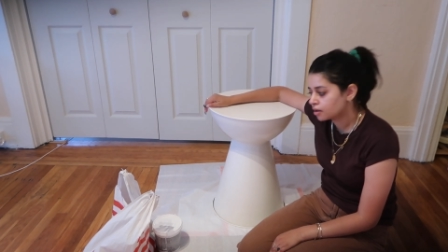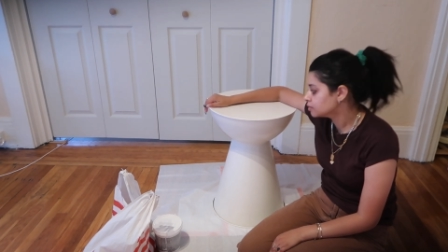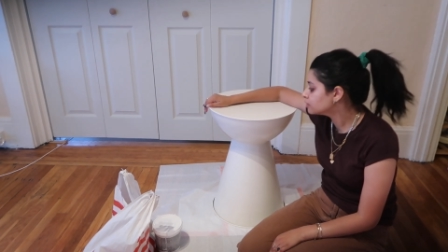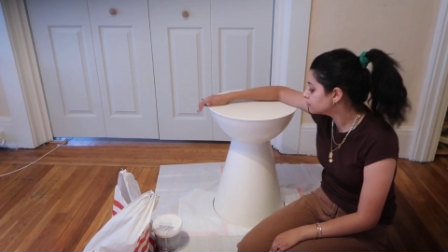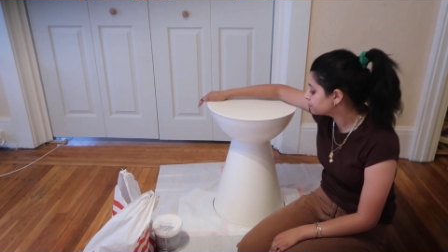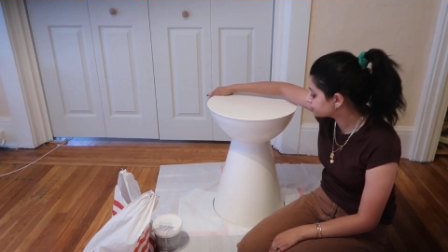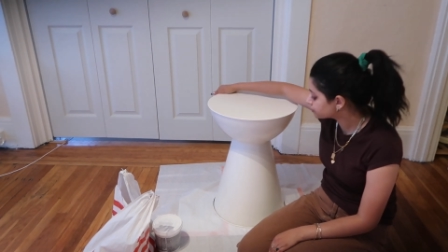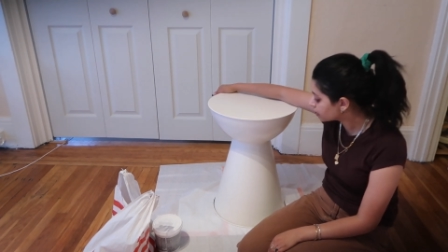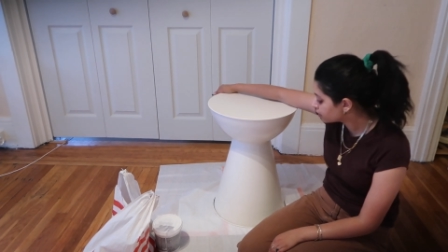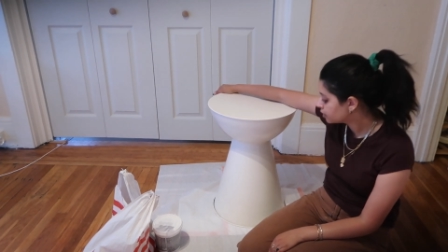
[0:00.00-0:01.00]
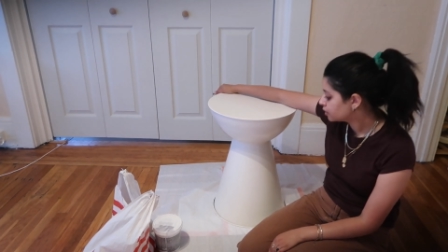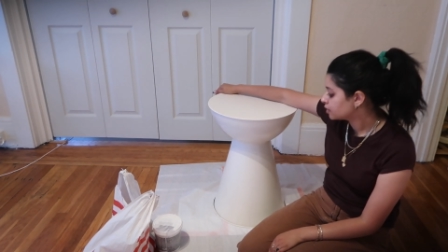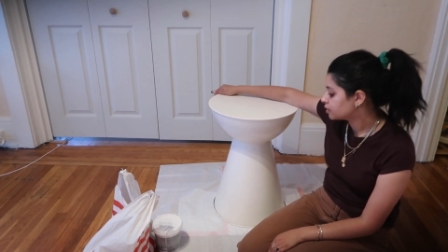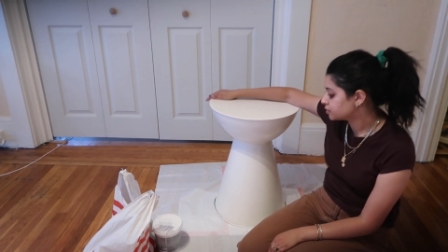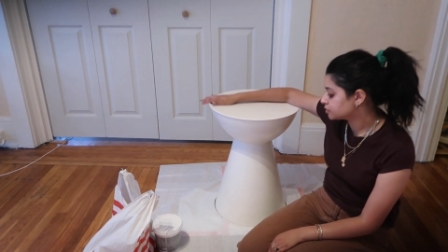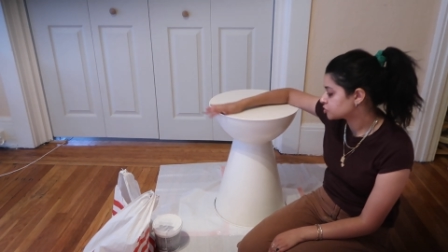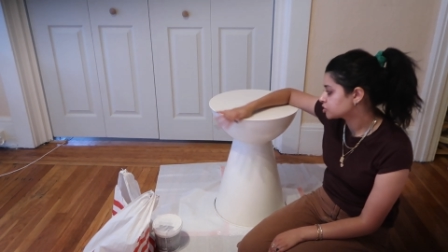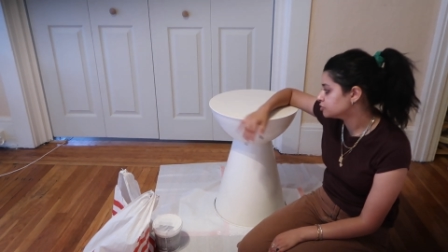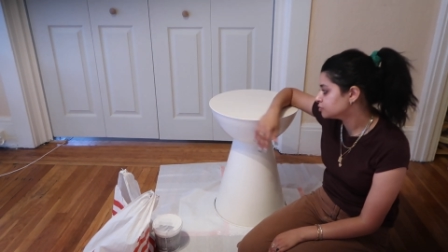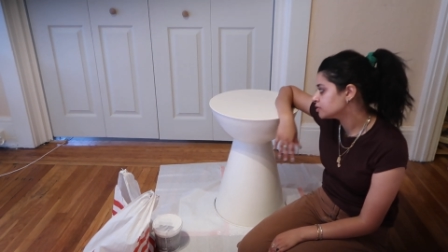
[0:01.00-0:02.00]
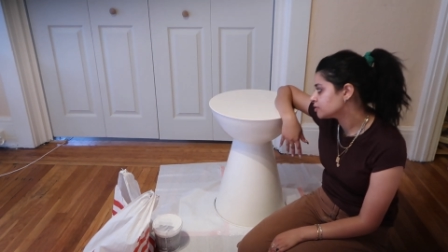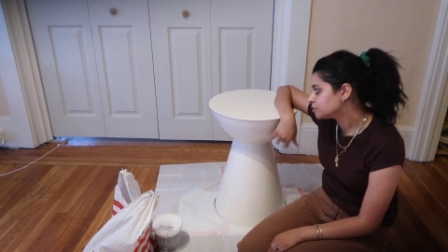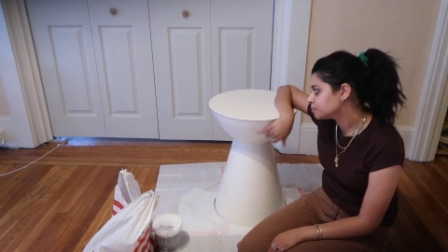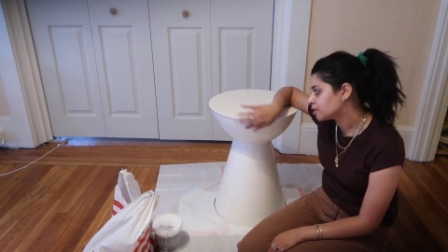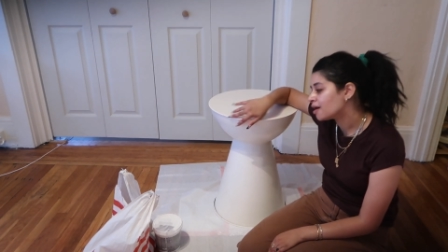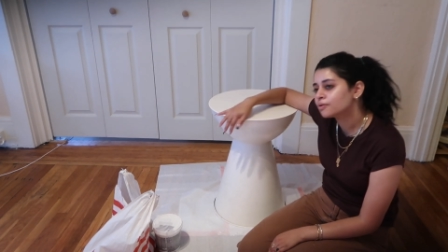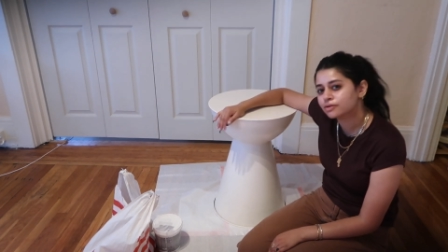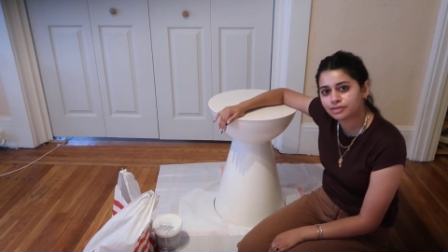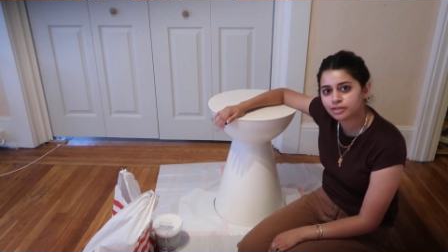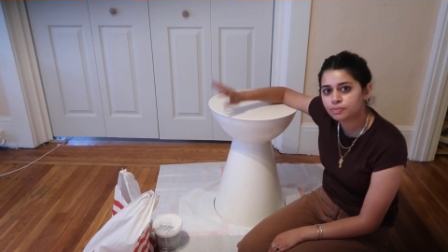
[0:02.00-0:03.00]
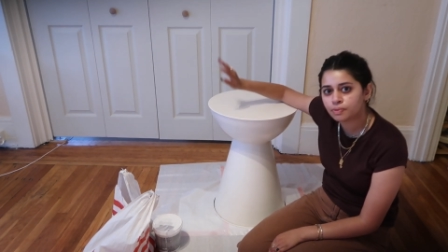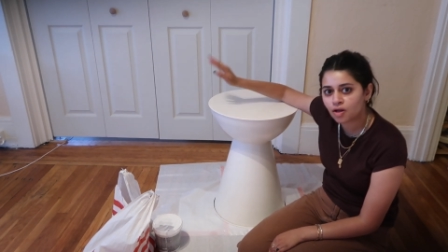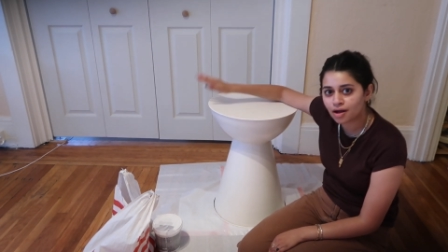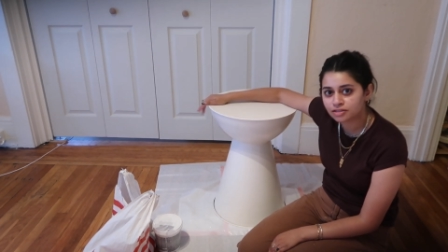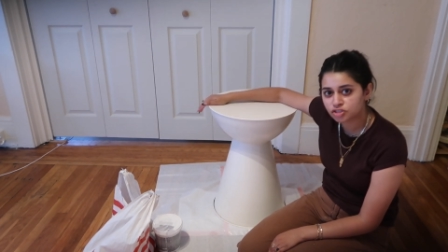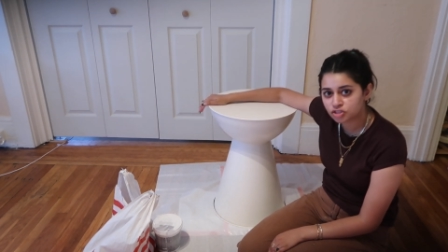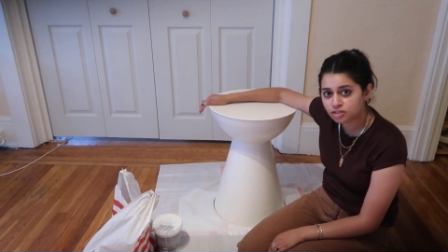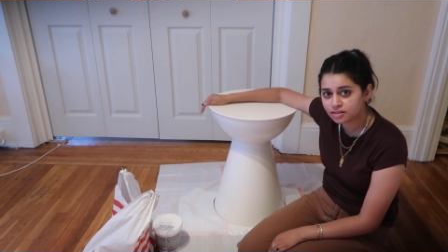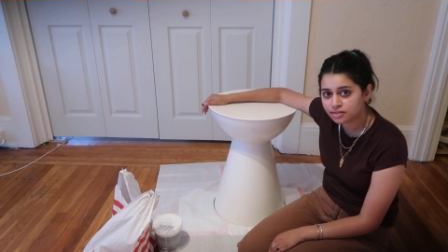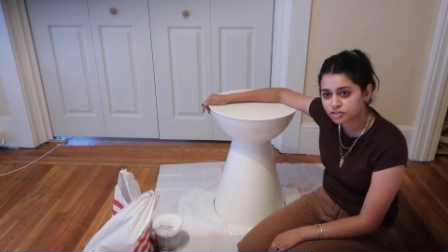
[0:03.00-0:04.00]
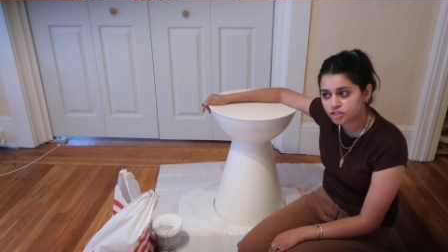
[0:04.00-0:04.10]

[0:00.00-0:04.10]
Um, and it's cute and all, but I want to like plaster it.